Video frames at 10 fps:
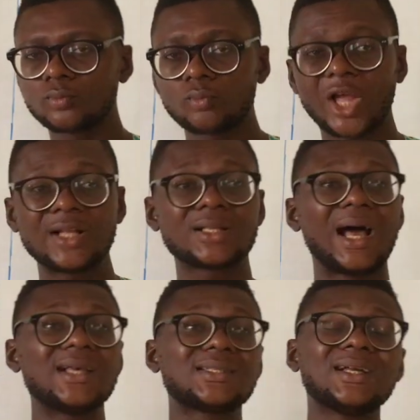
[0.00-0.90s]
And
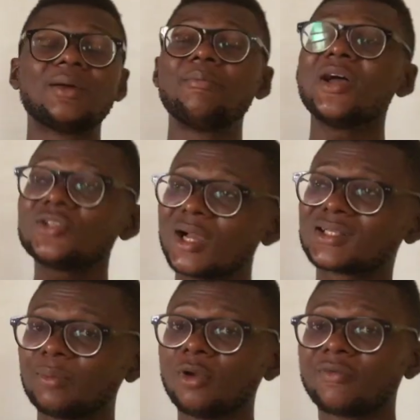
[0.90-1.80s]
I said a major
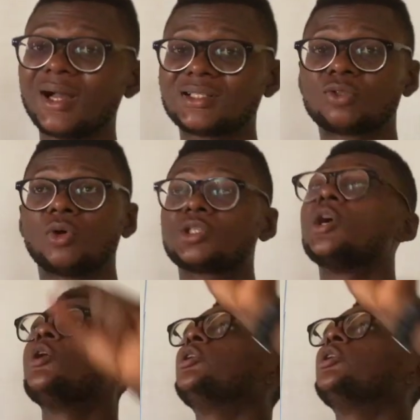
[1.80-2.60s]
example of gas is what?